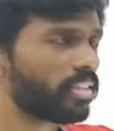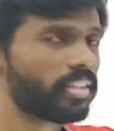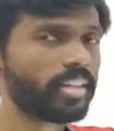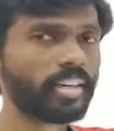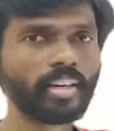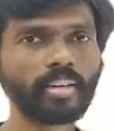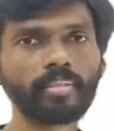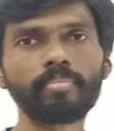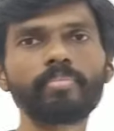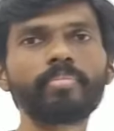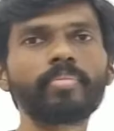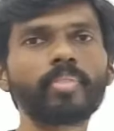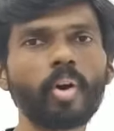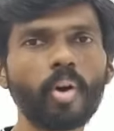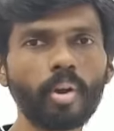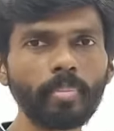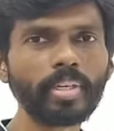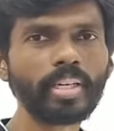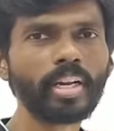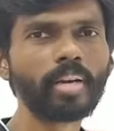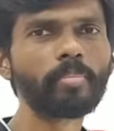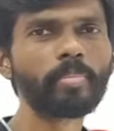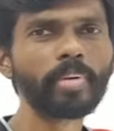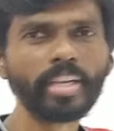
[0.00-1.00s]
the
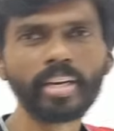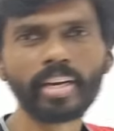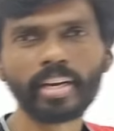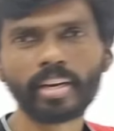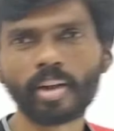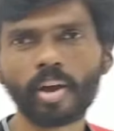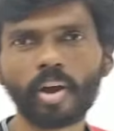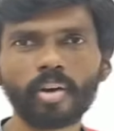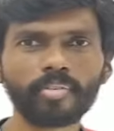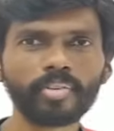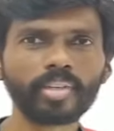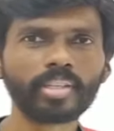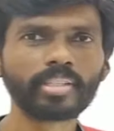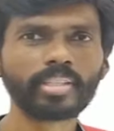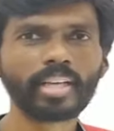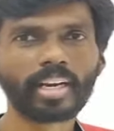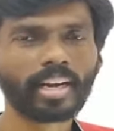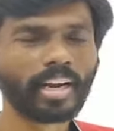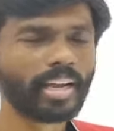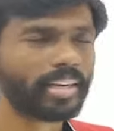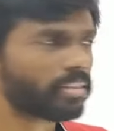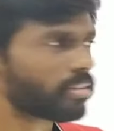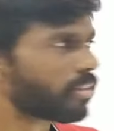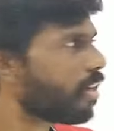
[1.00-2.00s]
orbital period of a
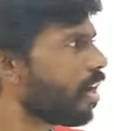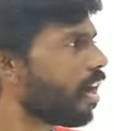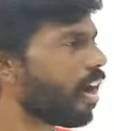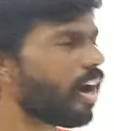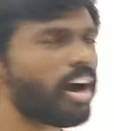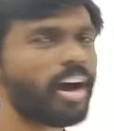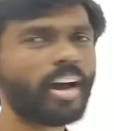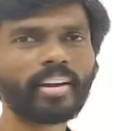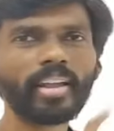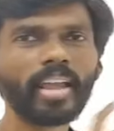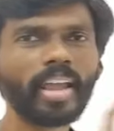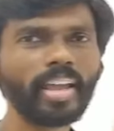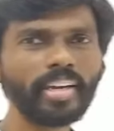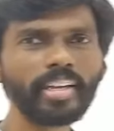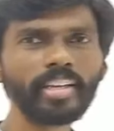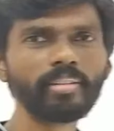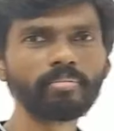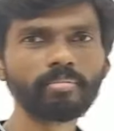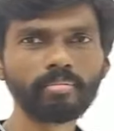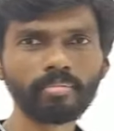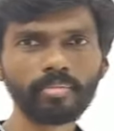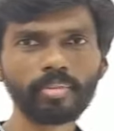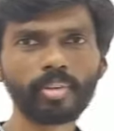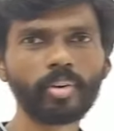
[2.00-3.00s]
satellite or
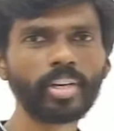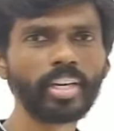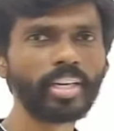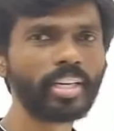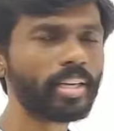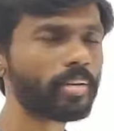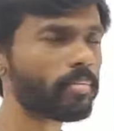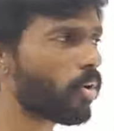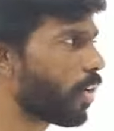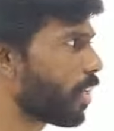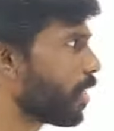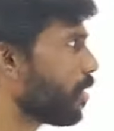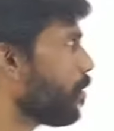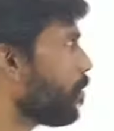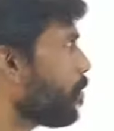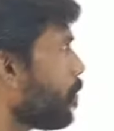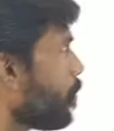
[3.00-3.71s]
any rotating body.